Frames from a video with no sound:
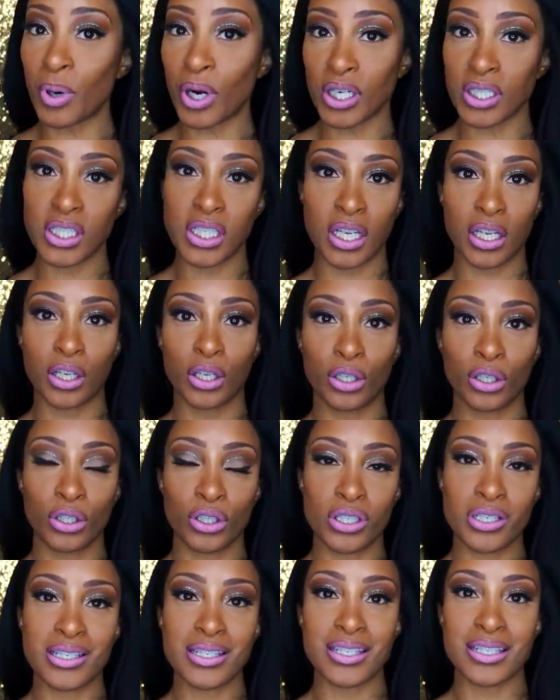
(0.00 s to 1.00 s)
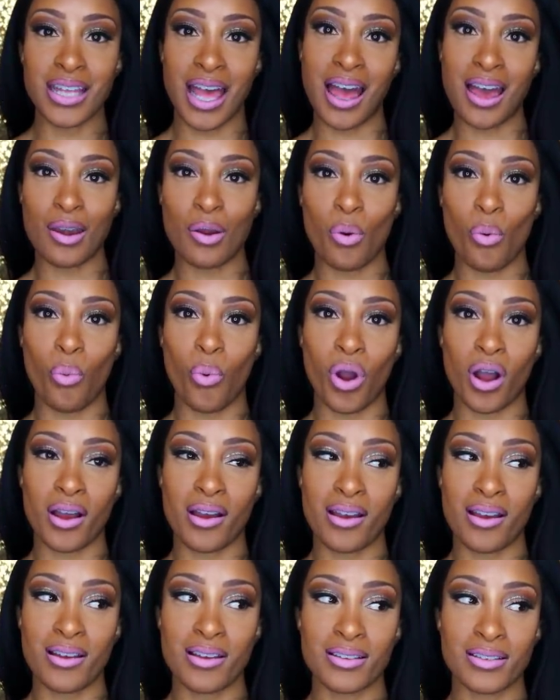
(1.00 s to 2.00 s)
particular set
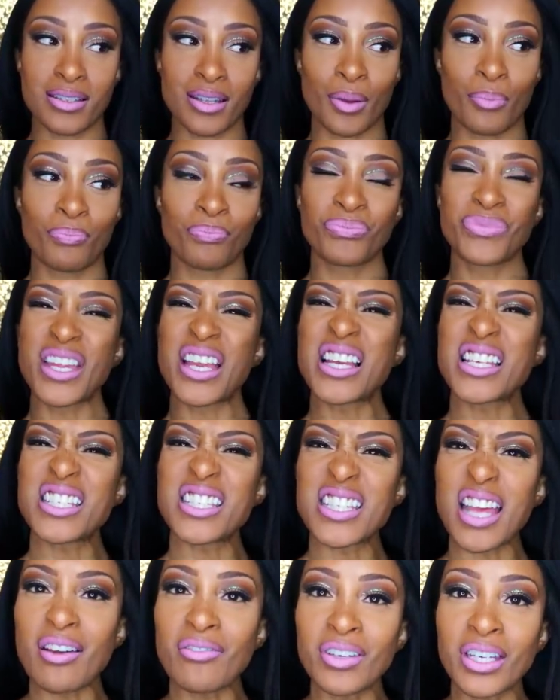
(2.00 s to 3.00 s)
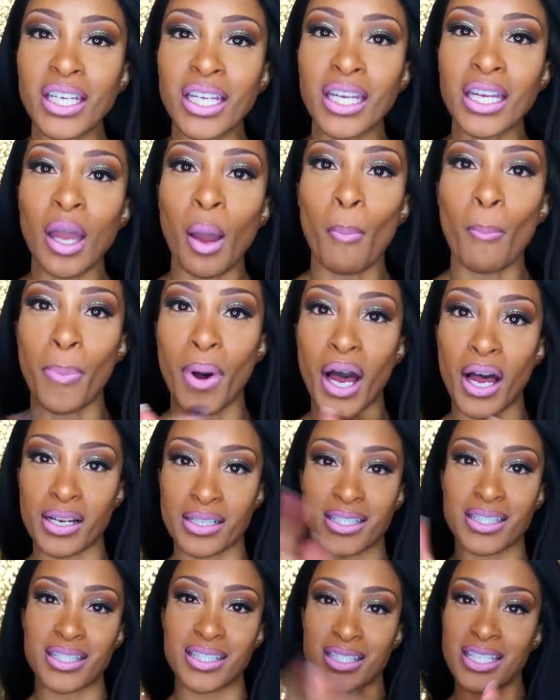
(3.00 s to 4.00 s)
was $70,
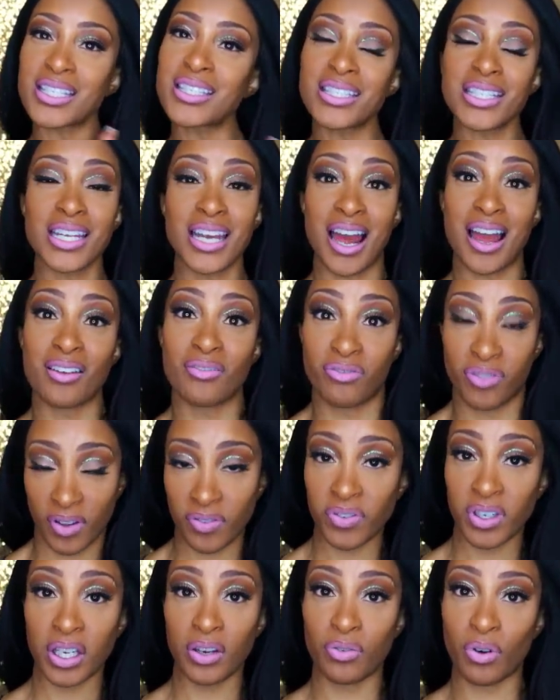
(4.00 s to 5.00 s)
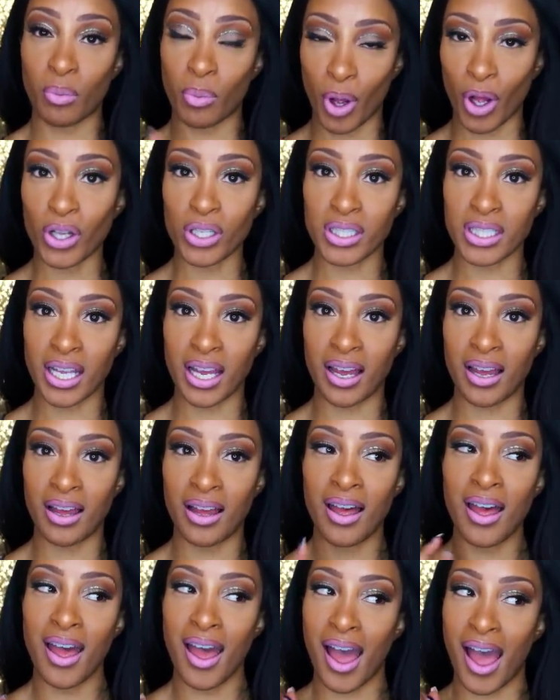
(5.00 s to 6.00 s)
$69.50 from
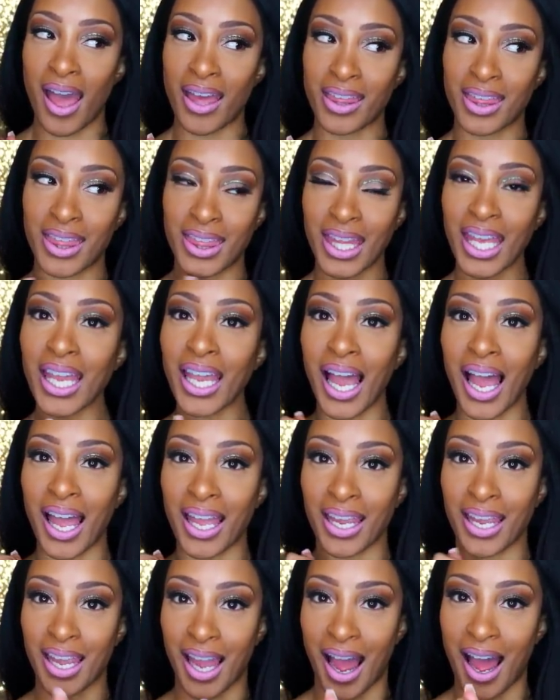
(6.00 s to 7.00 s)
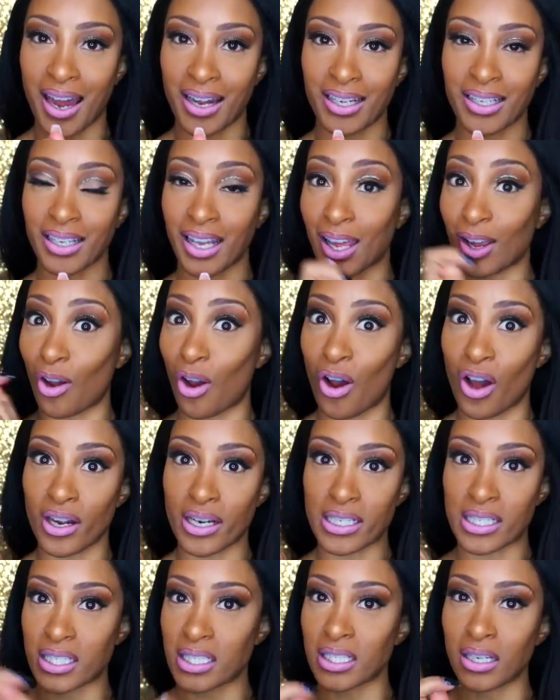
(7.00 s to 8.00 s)
Ulta. I think I got it like
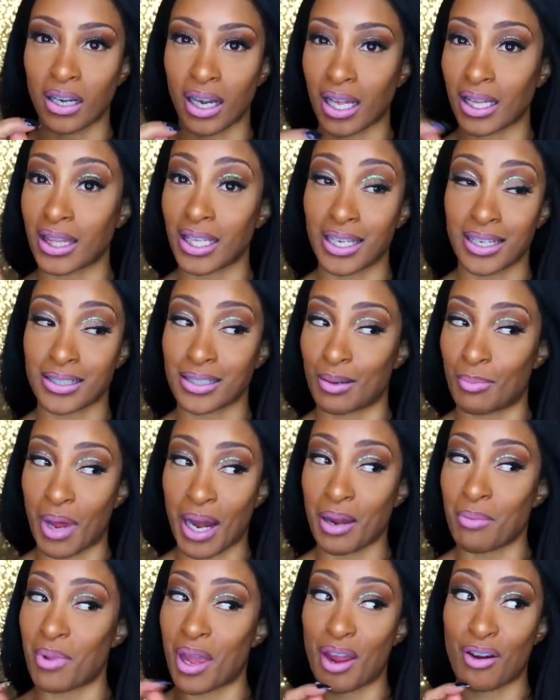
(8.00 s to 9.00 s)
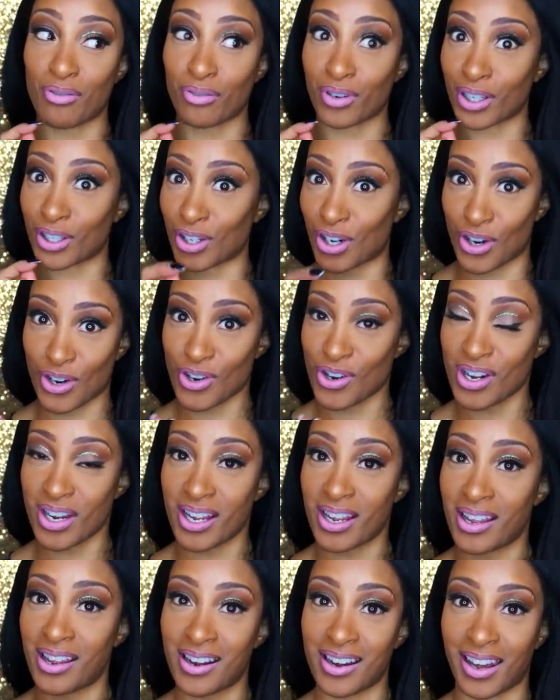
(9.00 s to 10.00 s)
on a steal. I think somebody may have returned
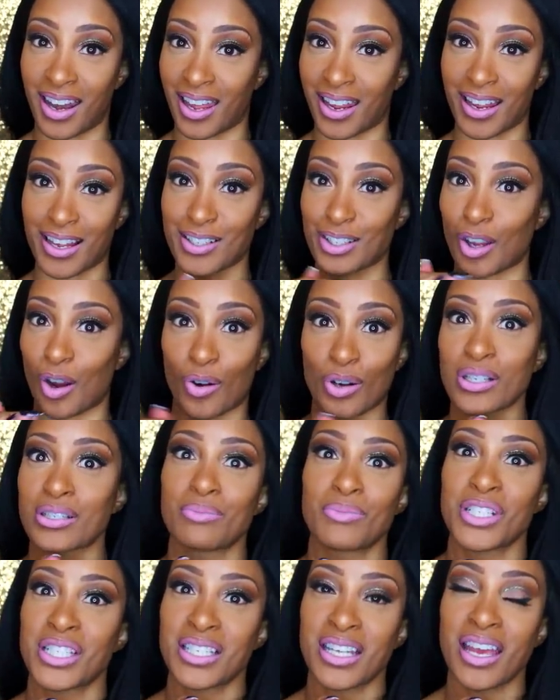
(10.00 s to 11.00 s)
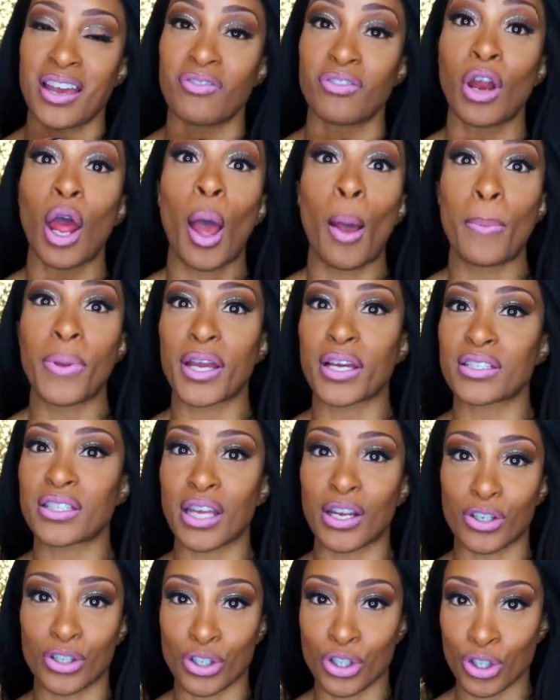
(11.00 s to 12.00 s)
it like as a Christmas gift because
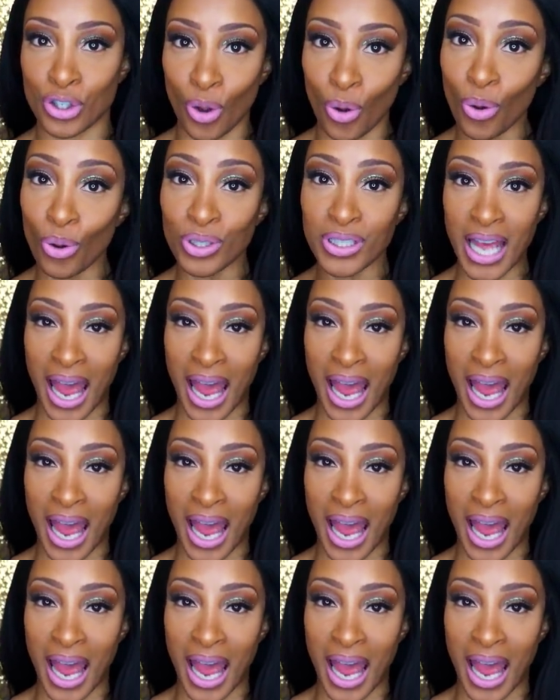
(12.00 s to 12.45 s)
they are sold